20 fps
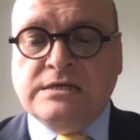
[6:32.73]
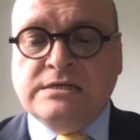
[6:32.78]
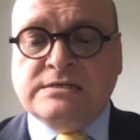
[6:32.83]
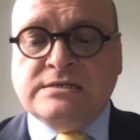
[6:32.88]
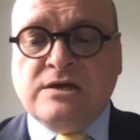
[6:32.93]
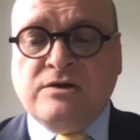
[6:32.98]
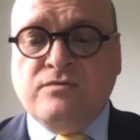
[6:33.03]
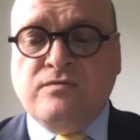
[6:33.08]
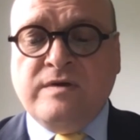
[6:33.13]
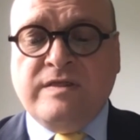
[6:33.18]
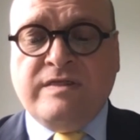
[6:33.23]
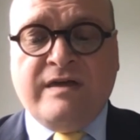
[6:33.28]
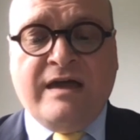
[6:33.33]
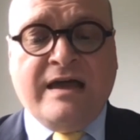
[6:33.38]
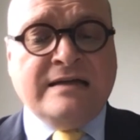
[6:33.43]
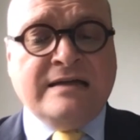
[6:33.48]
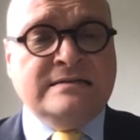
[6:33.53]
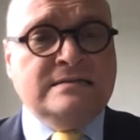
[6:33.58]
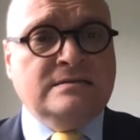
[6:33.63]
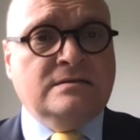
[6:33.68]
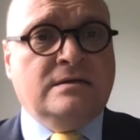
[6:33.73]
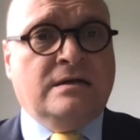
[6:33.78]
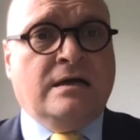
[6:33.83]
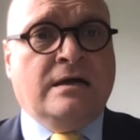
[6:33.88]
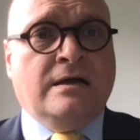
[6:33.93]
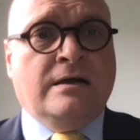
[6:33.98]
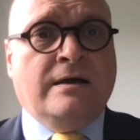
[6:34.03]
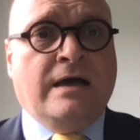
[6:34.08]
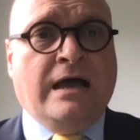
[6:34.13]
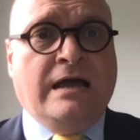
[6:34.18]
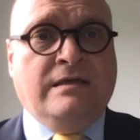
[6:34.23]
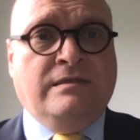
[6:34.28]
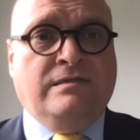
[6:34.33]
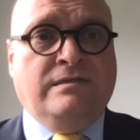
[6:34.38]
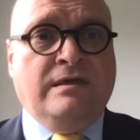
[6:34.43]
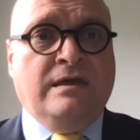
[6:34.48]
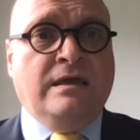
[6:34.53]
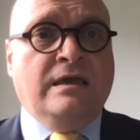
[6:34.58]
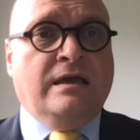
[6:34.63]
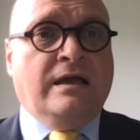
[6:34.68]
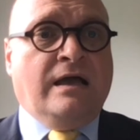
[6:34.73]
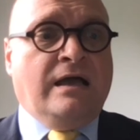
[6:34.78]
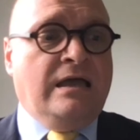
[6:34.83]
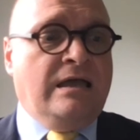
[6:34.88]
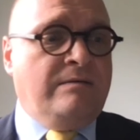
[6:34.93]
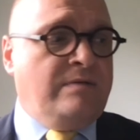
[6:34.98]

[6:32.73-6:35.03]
So with that, I think I